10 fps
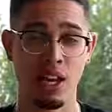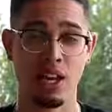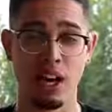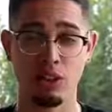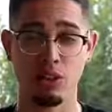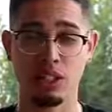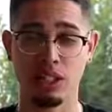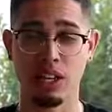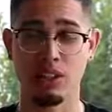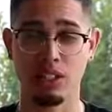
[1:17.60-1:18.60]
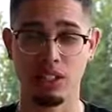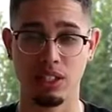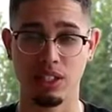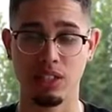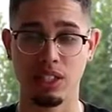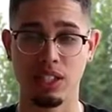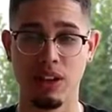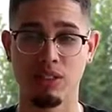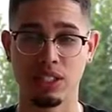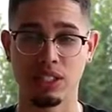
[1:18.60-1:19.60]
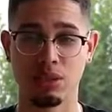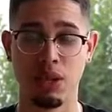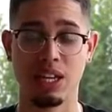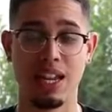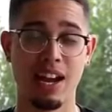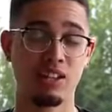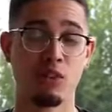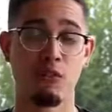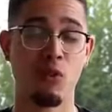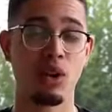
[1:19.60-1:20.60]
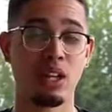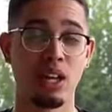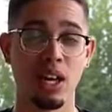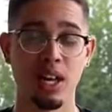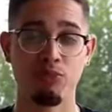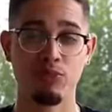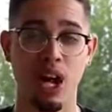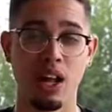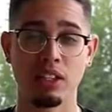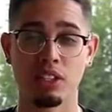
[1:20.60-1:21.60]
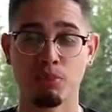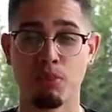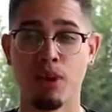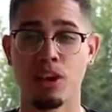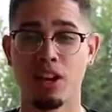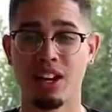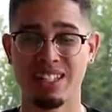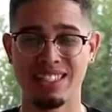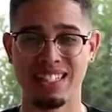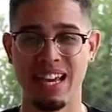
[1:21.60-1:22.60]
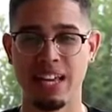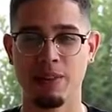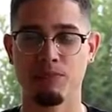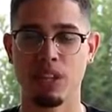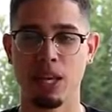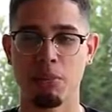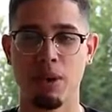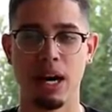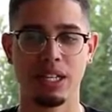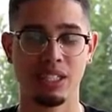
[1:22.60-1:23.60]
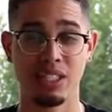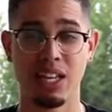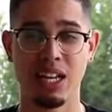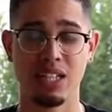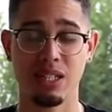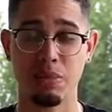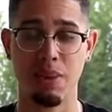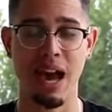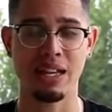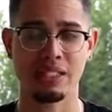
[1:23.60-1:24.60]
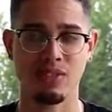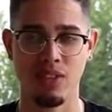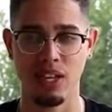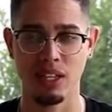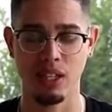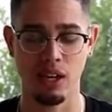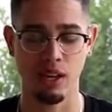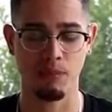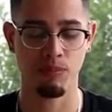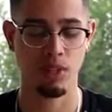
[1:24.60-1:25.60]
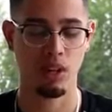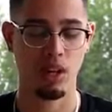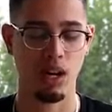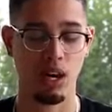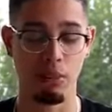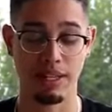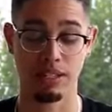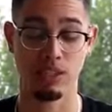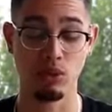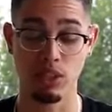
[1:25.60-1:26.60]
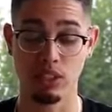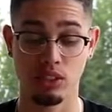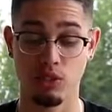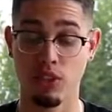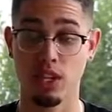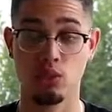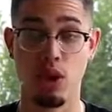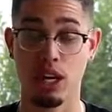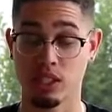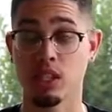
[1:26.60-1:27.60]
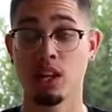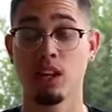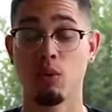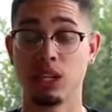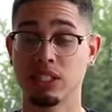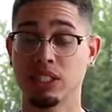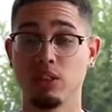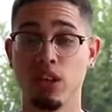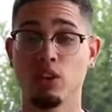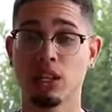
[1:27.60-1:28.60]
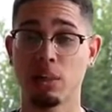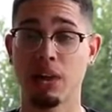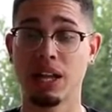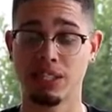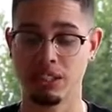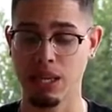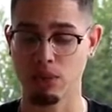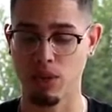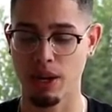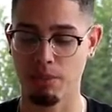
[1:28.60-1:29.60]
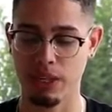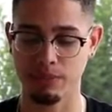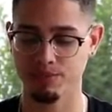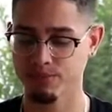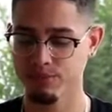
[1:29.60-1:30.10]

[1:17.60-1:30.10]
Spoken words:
and how you can literally leverage this to make an extra $40 per day in pocket change and passive income. As soon as you finish watching this video, you can apply these steps, right? But